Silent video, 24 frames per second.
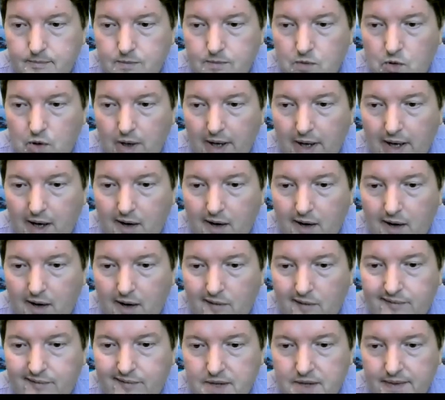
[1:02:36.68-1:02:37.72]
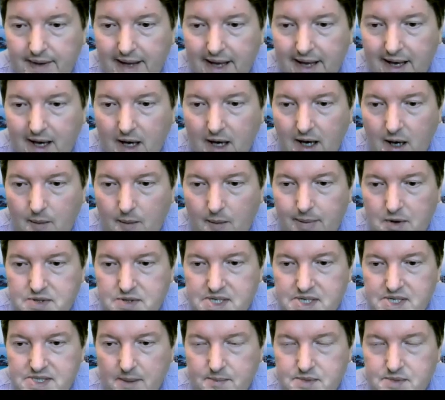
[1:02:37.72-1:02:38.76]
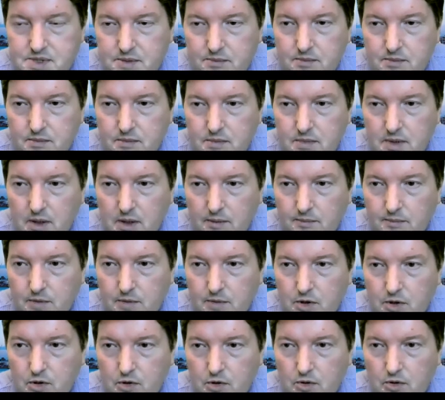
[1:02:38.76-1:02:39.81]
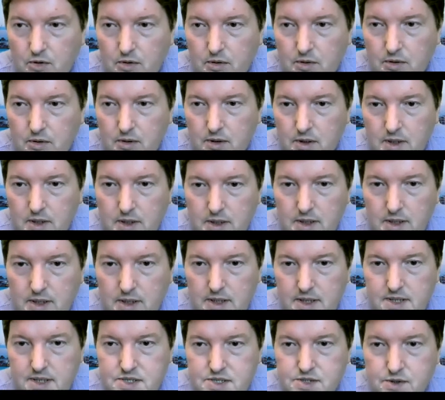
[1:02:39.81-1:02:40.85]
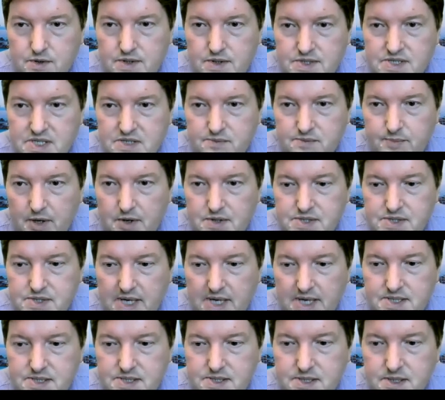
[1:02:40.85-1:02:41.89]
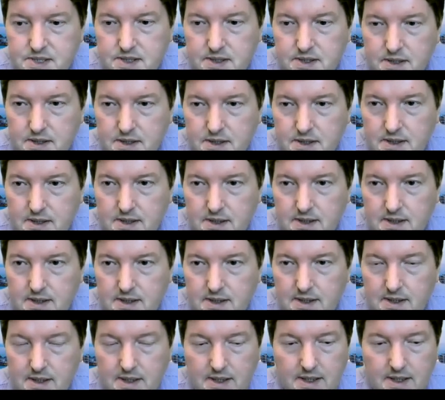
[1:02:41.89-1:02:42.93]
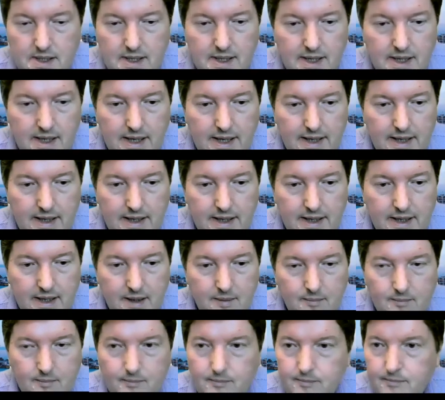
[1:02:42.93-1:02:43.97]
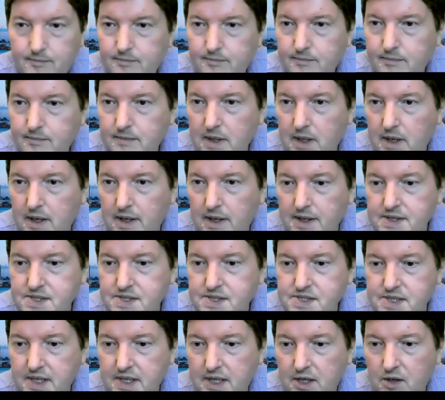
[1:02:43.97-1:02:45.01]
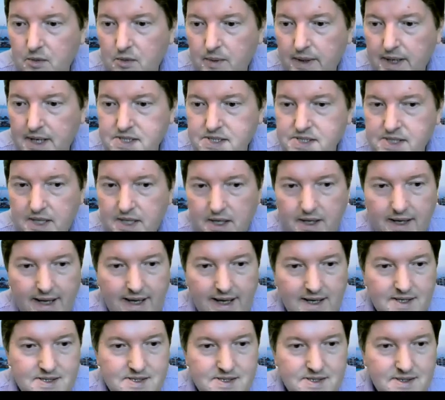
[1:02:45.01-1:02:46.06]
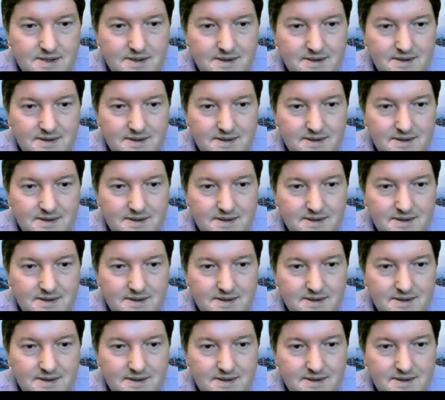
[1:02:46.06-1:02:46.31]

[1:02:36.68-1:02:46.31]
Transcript: Right, I'll finish it there. I'll post this up on Moodle as soon as it's processed, and I'll see you when I see you next.